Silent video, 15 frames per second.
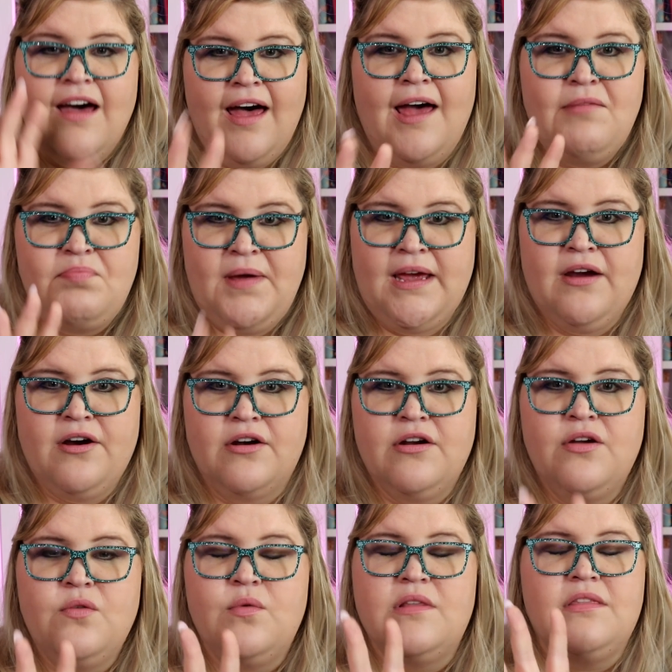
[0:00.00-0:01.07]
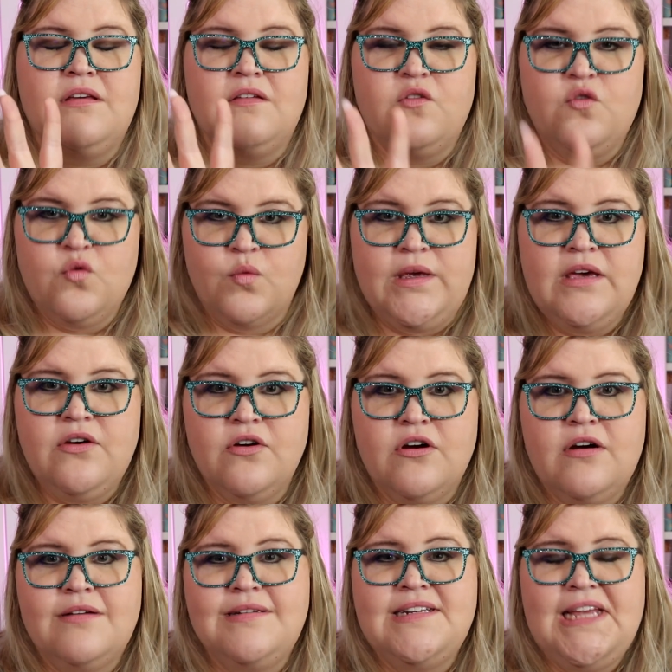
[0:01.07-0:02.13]
got paired with this sweet
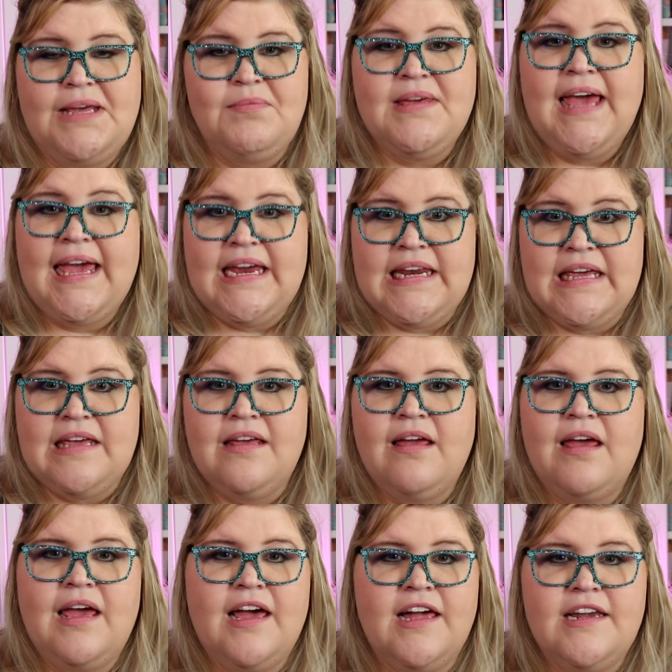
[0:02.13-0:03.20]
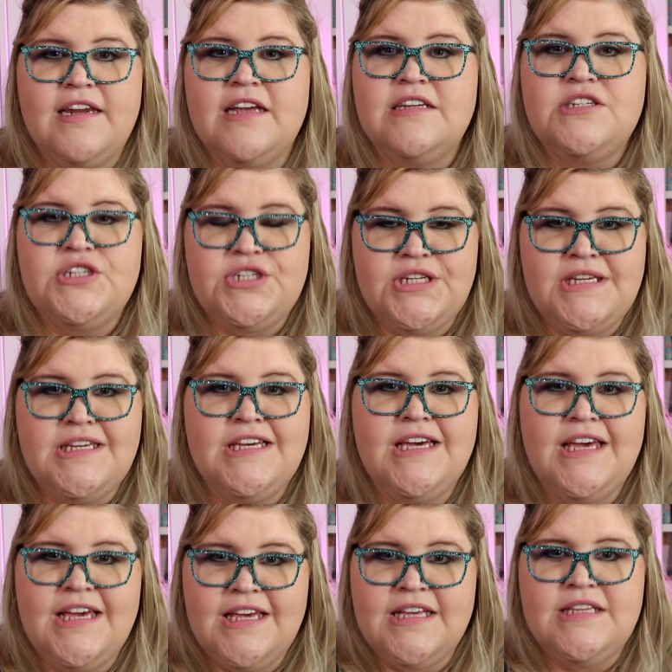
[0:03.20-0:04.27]
girl named Katie, and
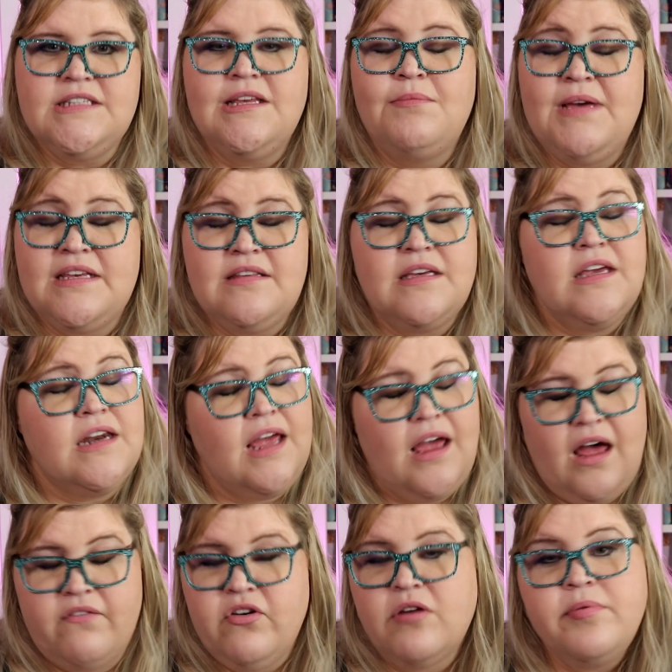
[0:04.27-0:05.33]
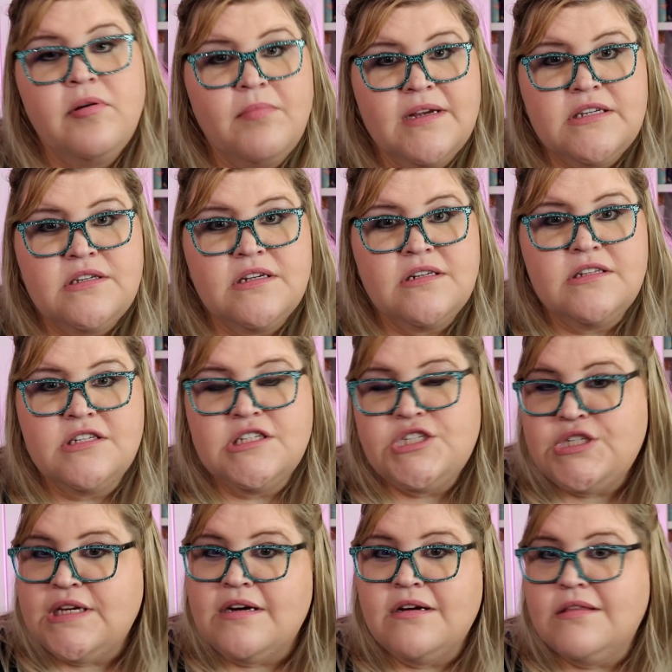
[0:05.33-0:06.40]
she is amazing. And I have her permission to
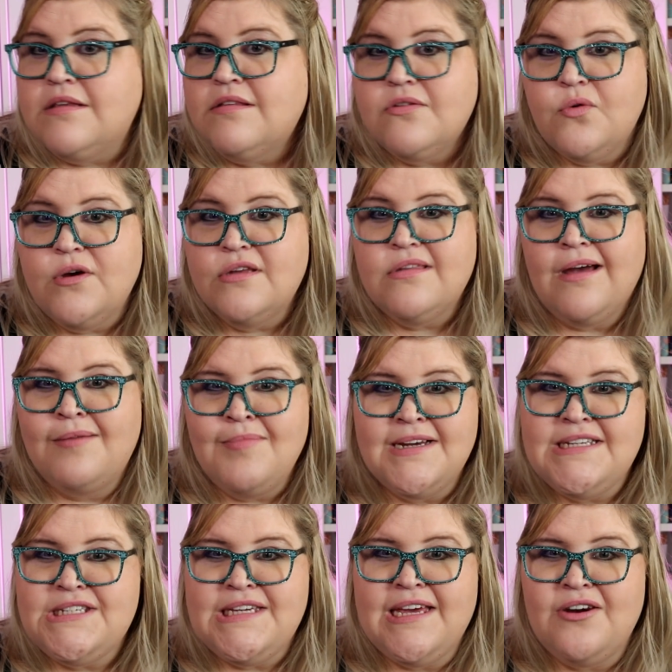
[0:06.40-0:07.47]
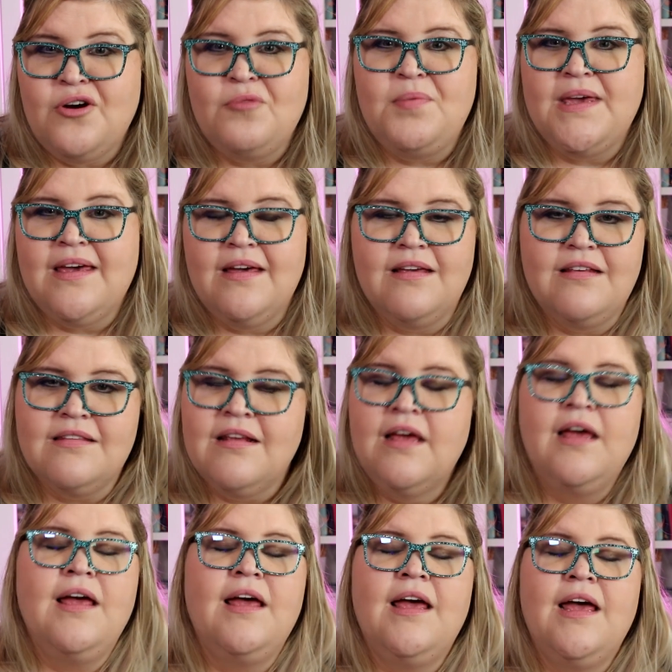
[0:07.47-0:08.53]
share this quilt on my channel because
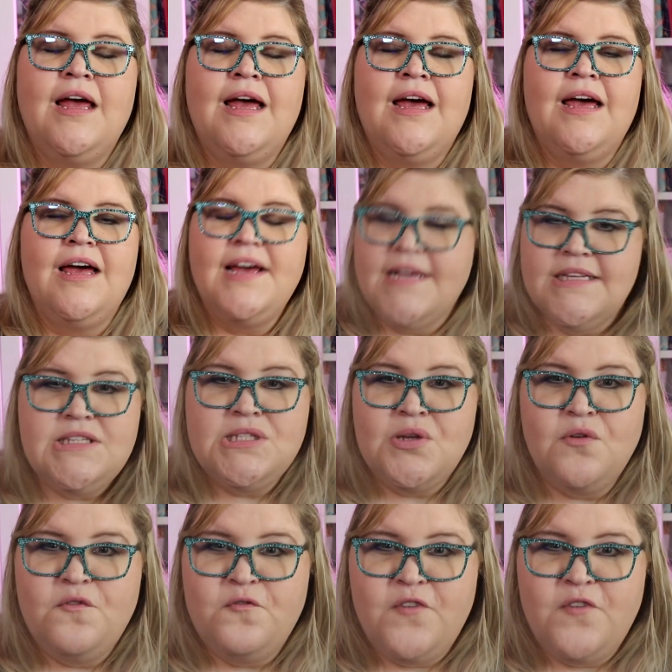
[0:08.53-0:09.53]
it's so